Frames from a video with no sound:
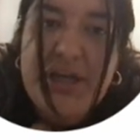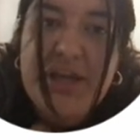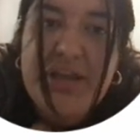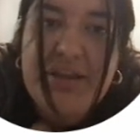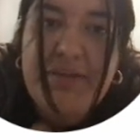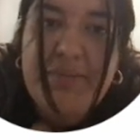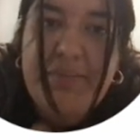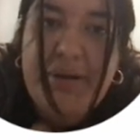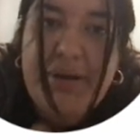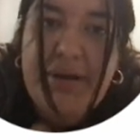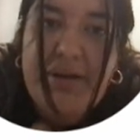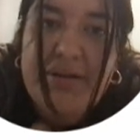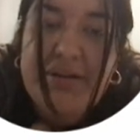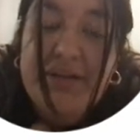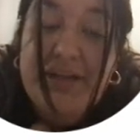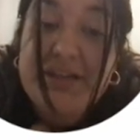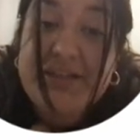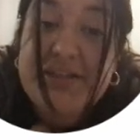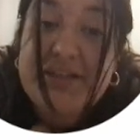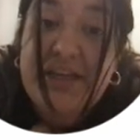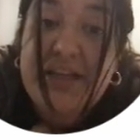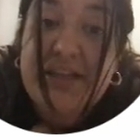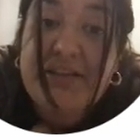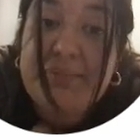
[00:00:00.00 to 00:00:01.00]
They
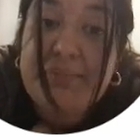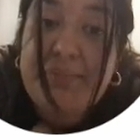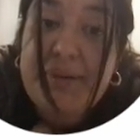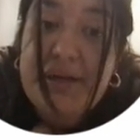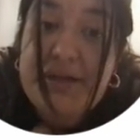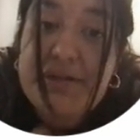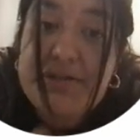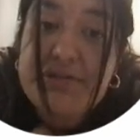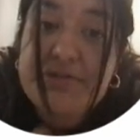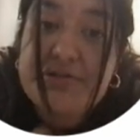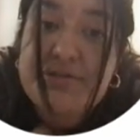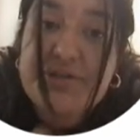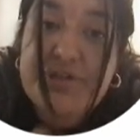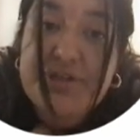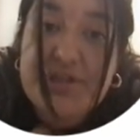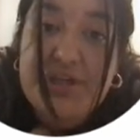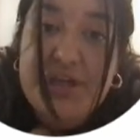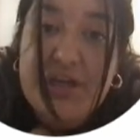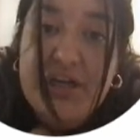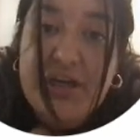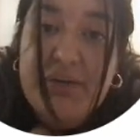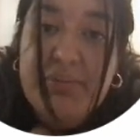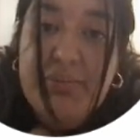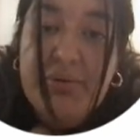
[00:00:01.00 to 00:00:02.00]
take the patient's
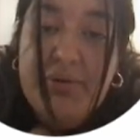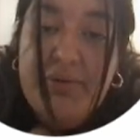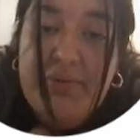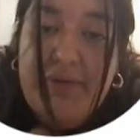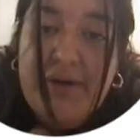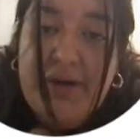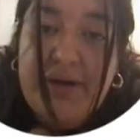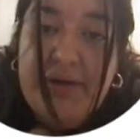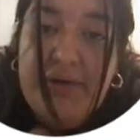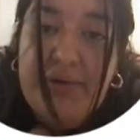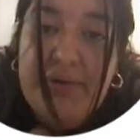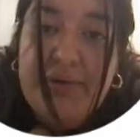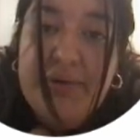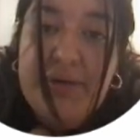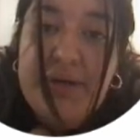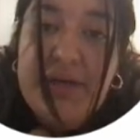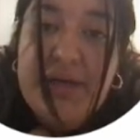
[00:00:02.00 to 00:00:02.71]
genetic profile